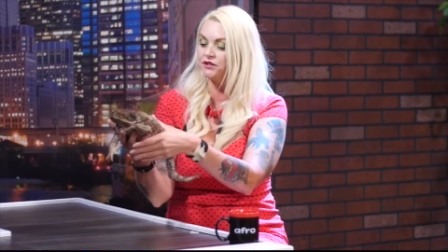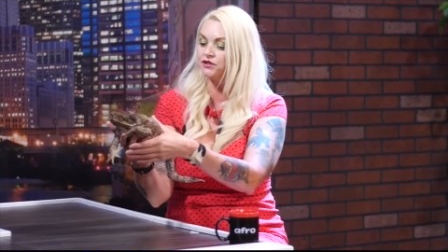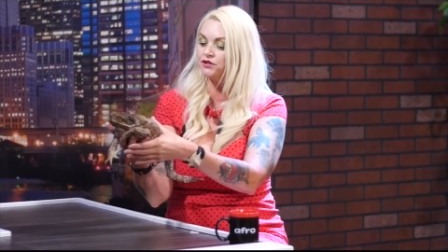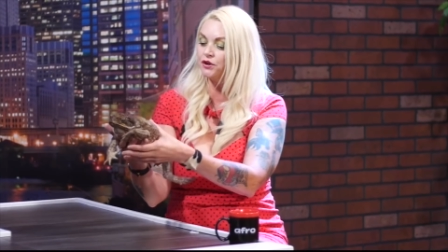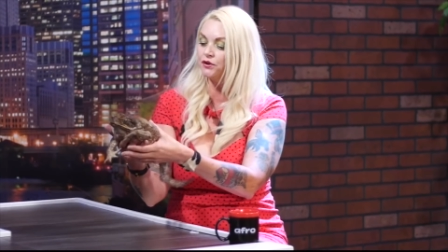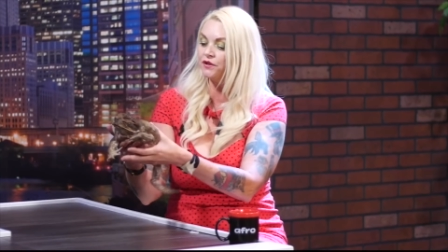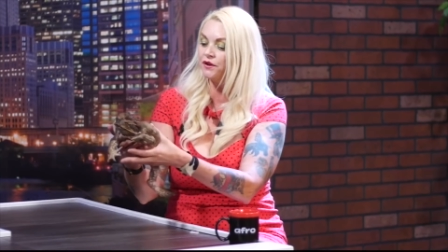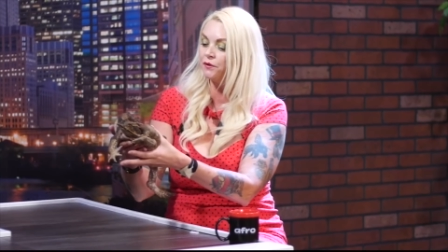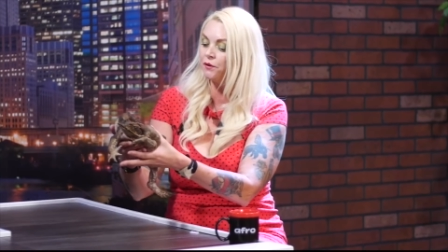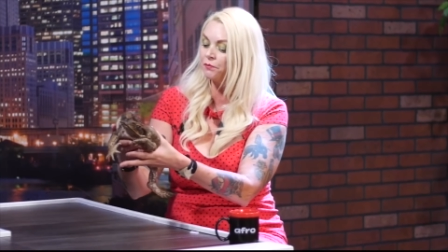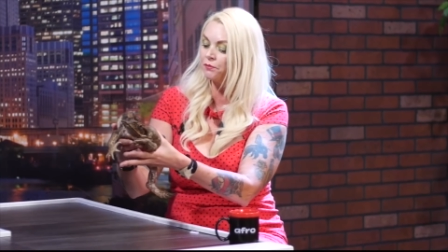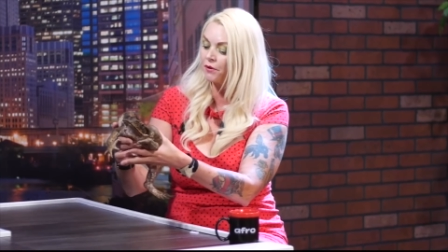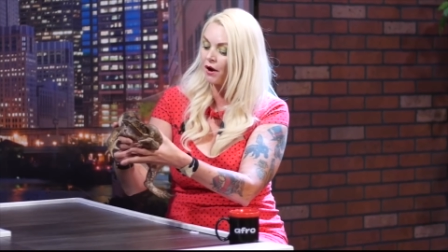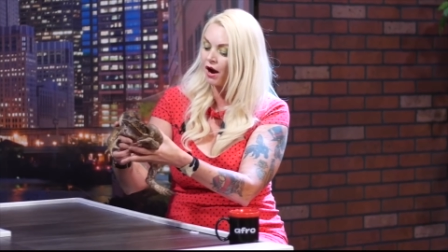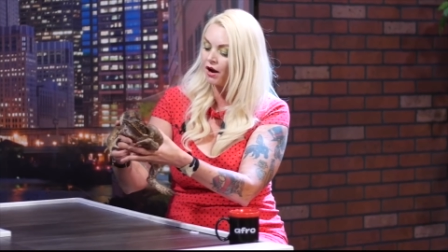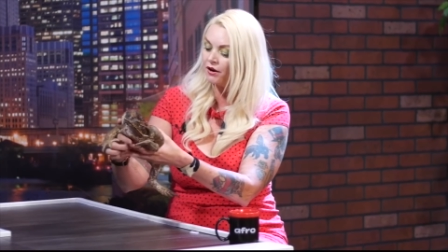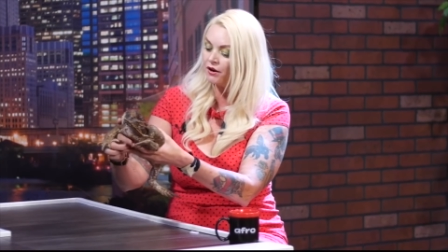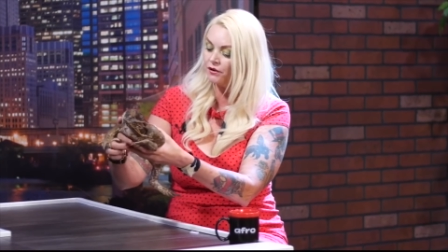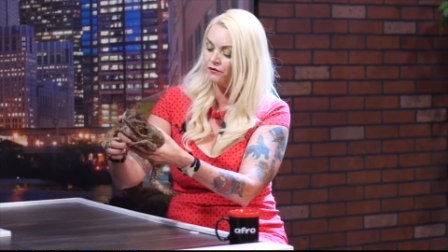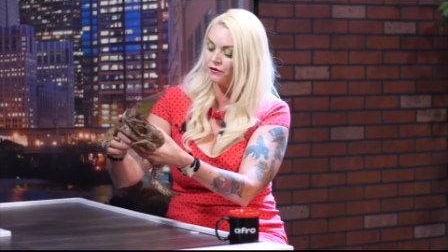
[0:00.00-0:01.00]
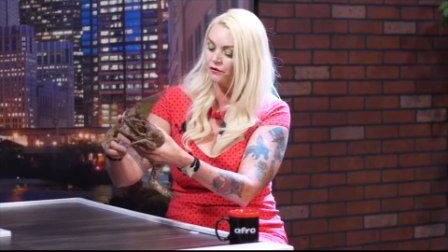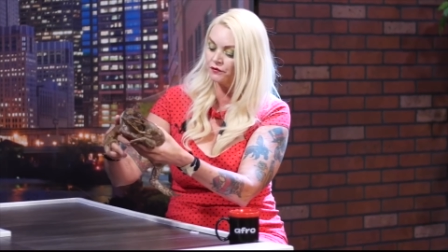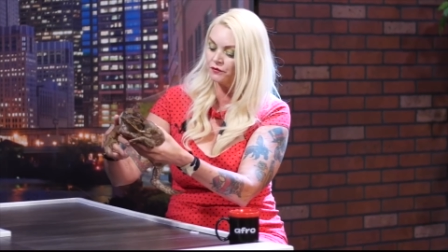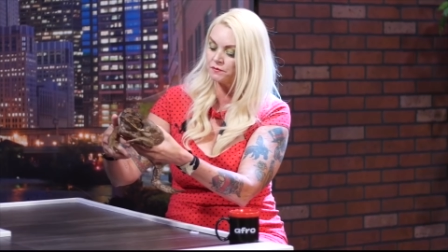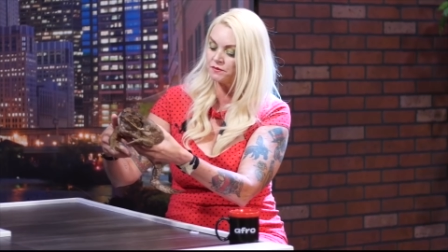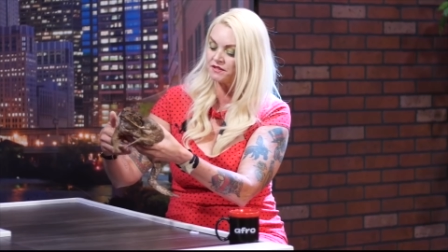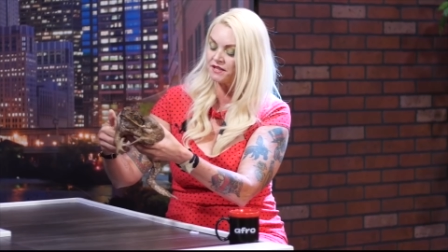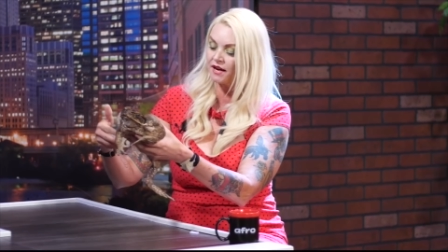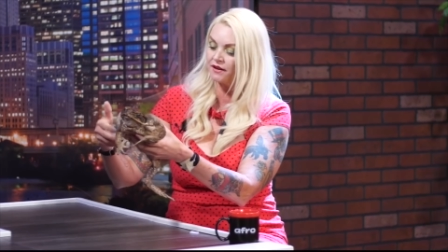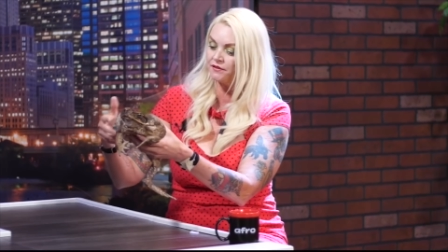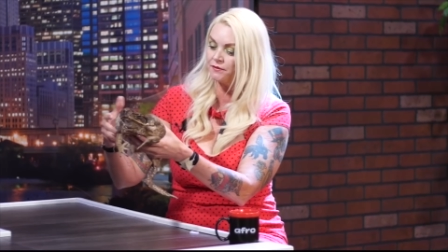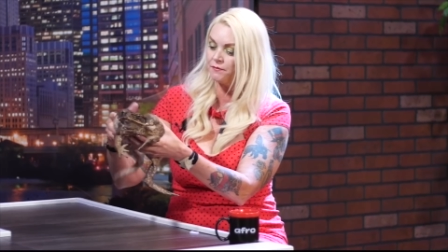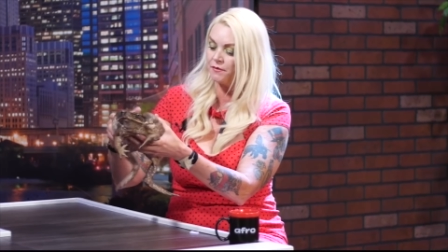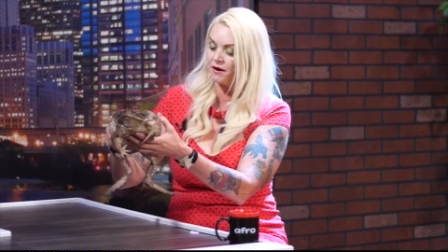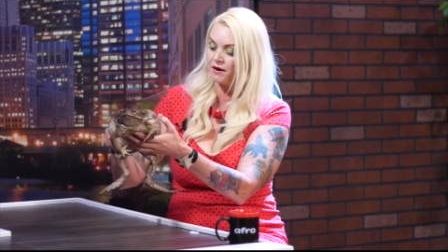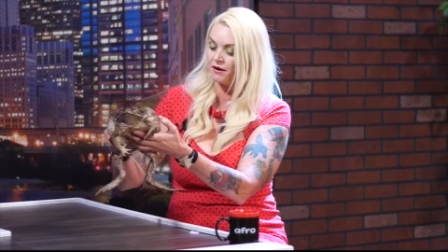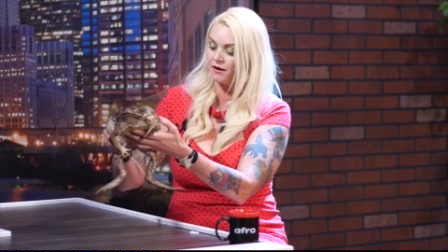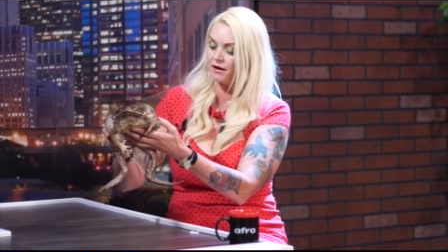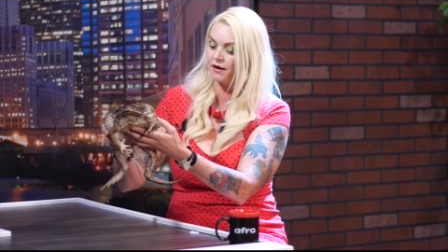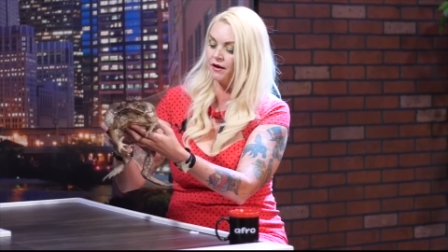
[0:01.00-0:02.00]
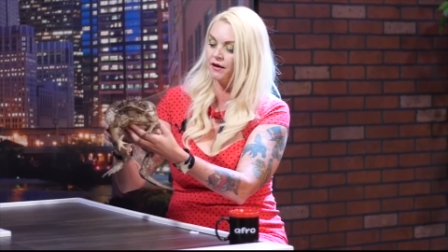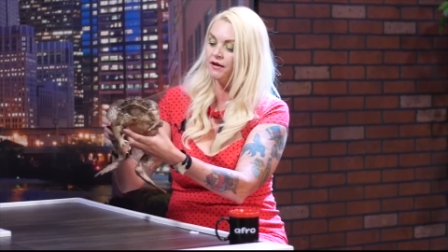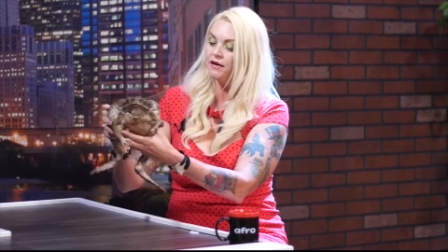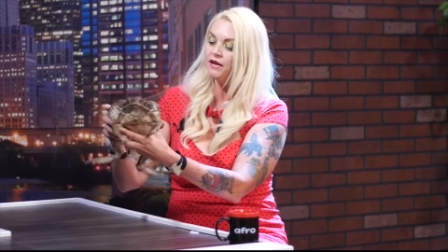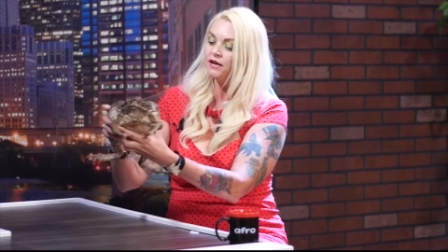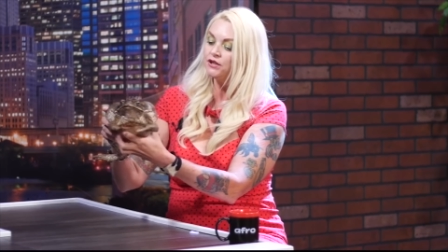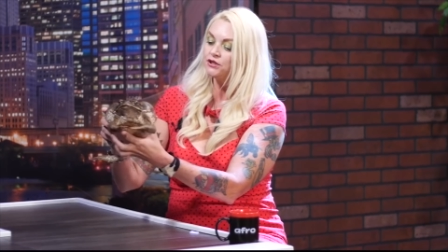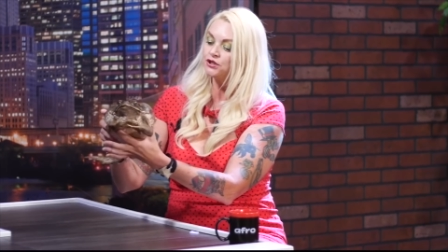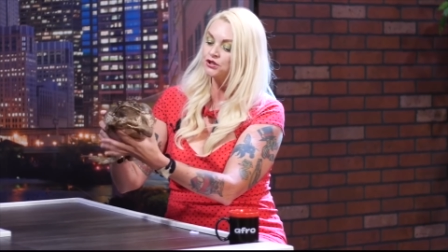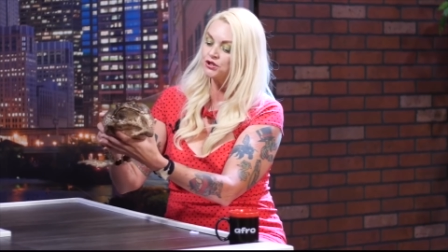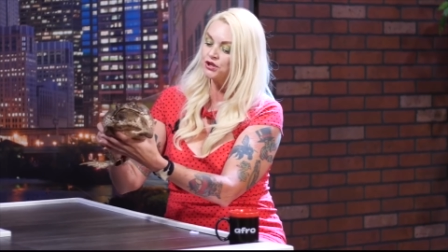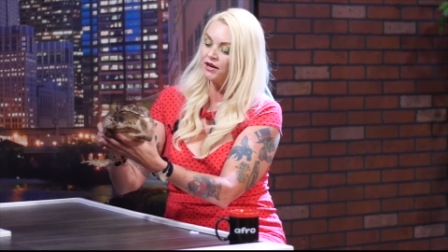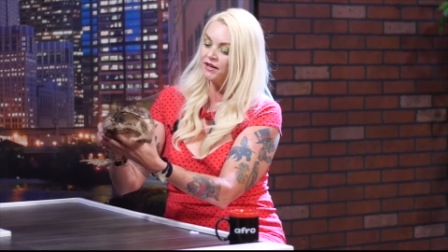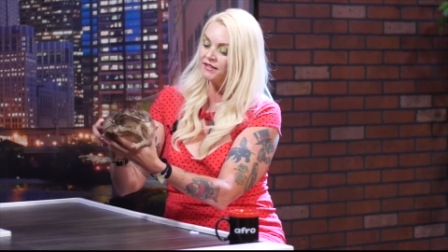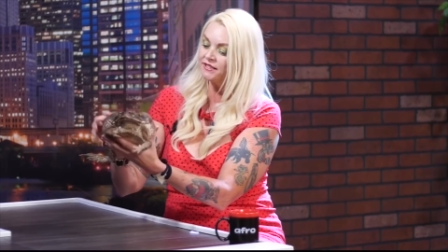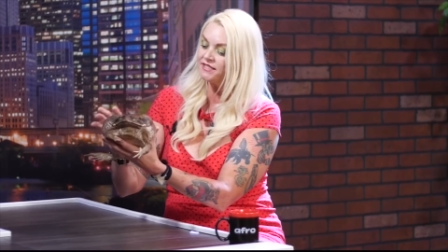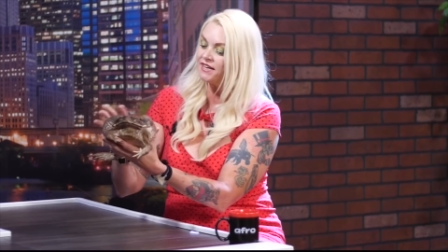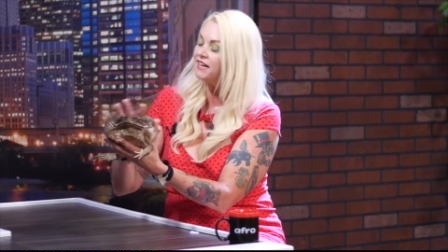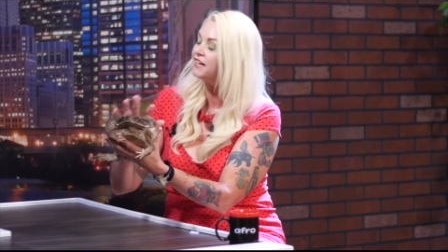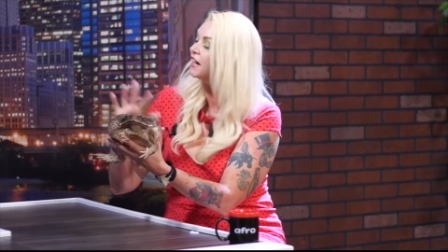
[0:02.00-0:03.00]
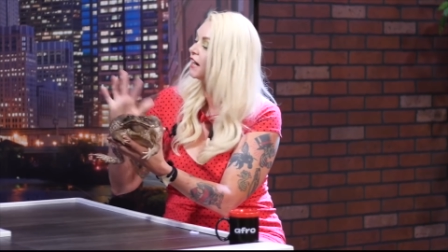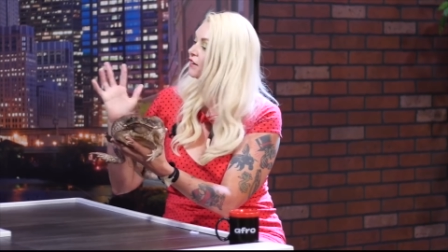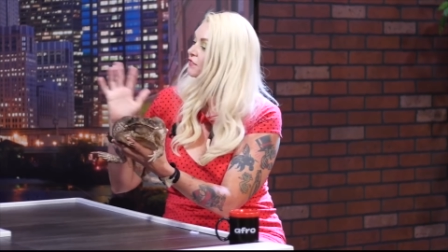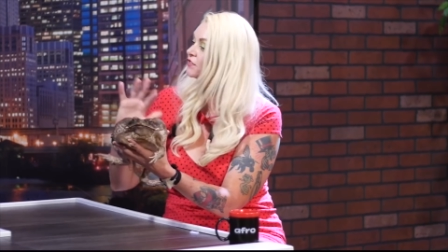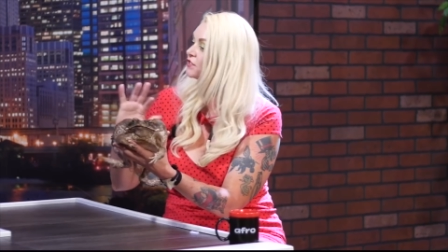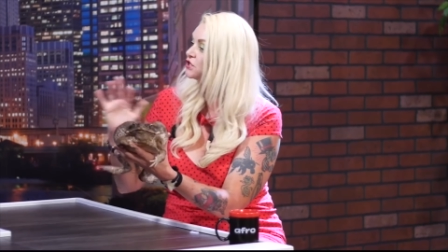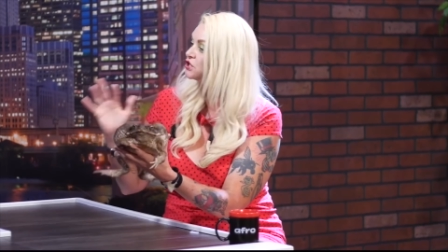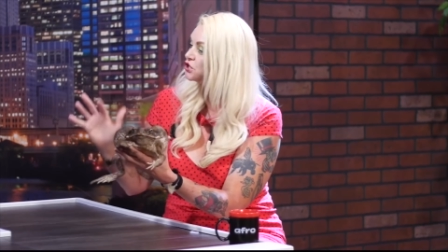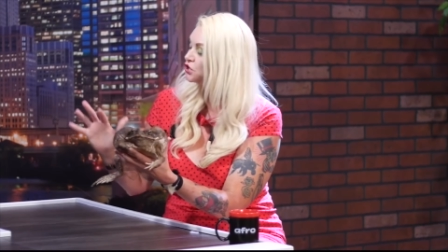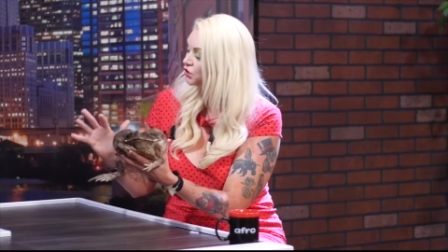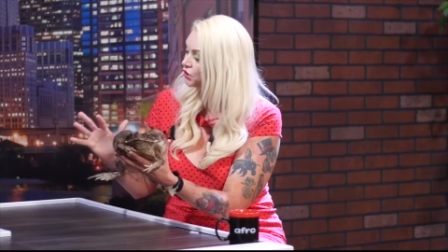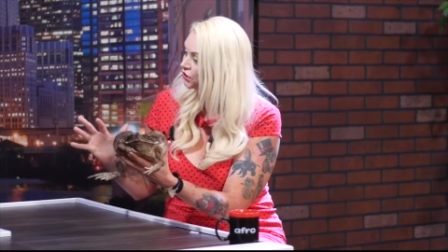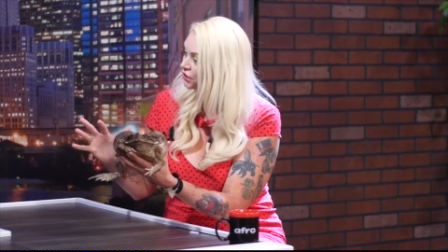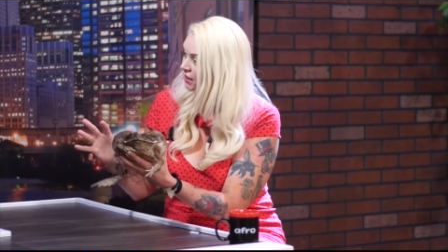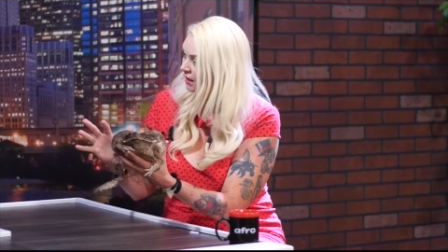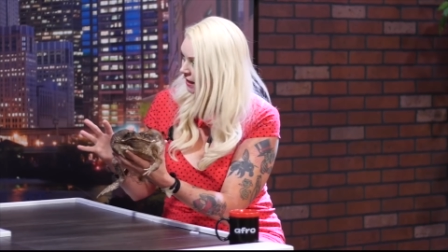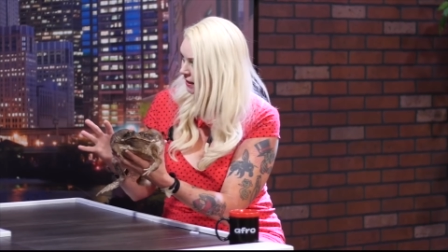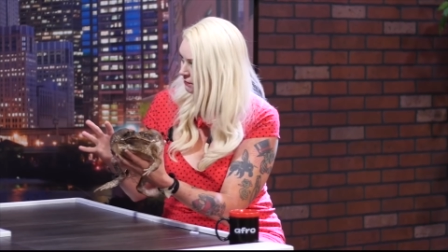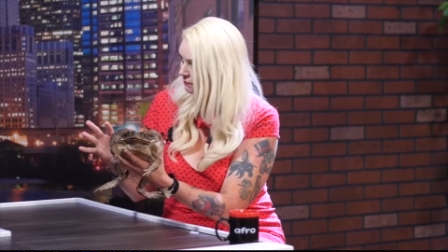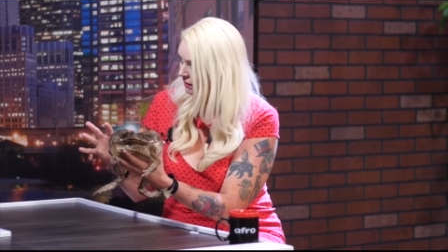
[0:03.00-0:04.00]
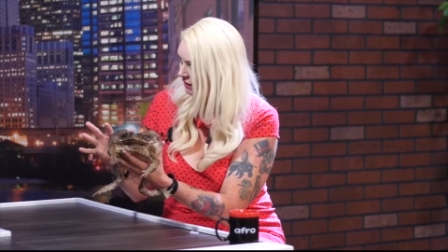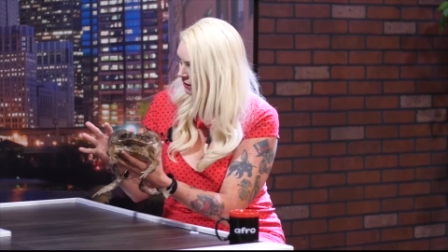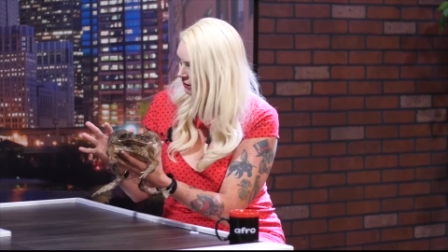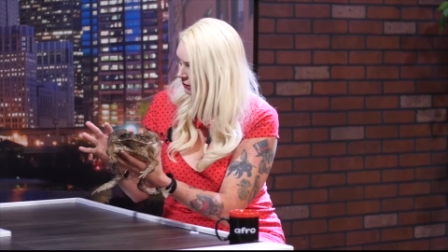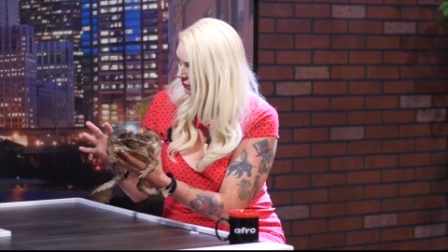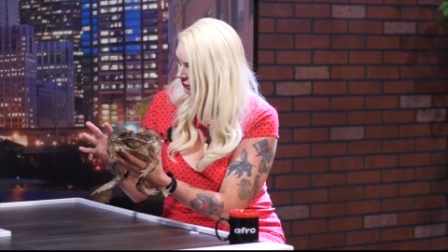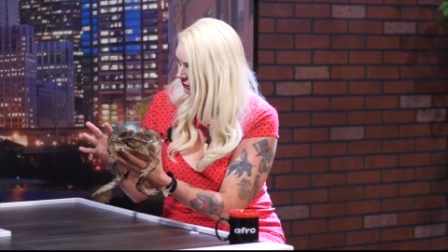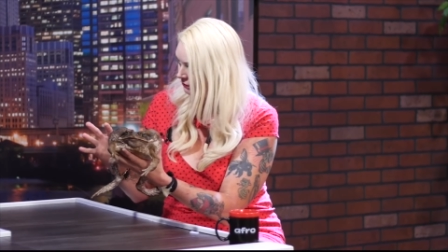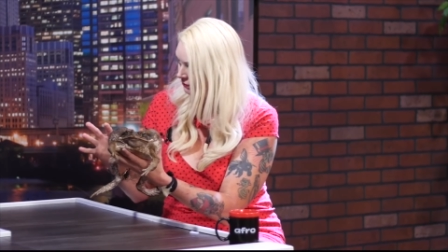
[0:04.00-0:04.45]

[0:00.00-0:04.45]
So they were brought over from South America to try to take out the sugarcane beetle.